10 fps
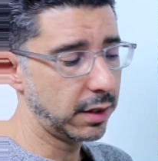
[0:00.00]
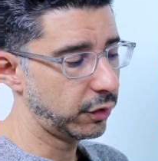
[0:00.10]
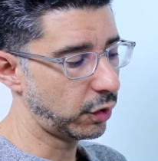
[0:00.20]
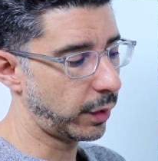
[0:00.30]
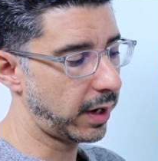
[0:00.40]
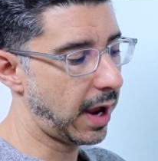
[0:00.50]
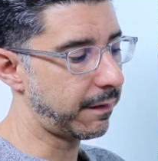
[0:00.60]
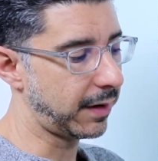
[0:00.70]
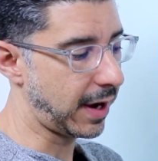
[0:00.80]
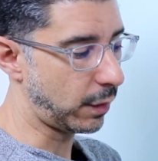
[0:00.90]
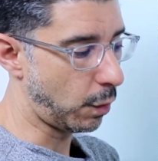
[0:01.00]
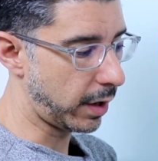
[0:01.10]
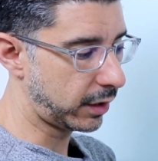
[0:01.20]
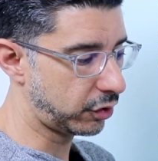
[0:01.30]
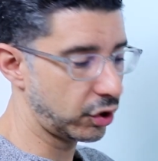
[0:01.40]
So we're gonna have line
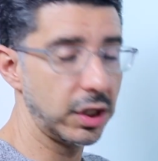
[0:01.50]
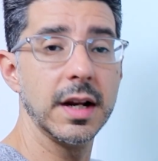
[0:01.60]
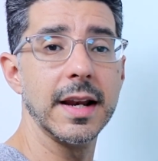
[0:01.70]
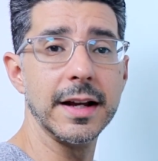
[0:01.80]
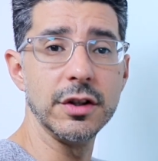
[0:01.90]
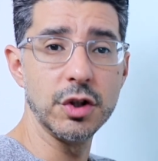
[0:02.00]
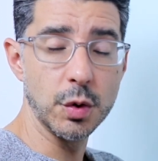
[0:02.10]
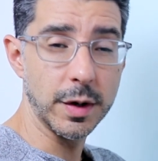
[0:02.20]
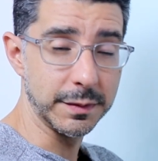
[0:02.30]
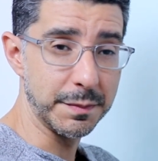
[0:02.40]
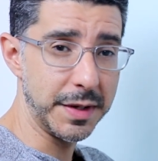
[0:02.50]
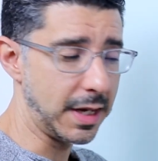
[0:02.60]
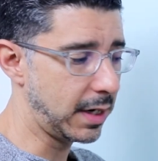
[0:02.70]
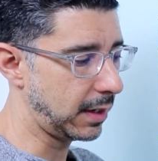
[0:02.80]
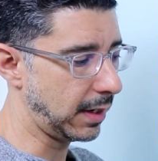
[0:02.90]
1 as G, line 2 as
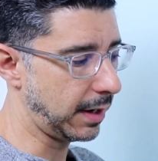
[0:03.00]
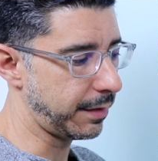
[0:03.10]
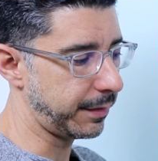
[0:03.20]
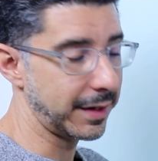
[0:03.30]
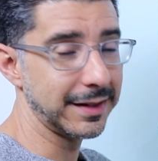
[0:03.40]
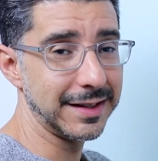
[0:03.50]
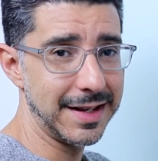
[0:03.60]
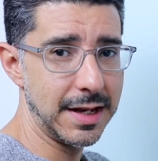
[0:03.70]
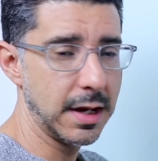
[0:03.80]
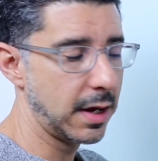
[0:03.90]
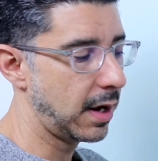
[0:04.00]
B, line 3 as D,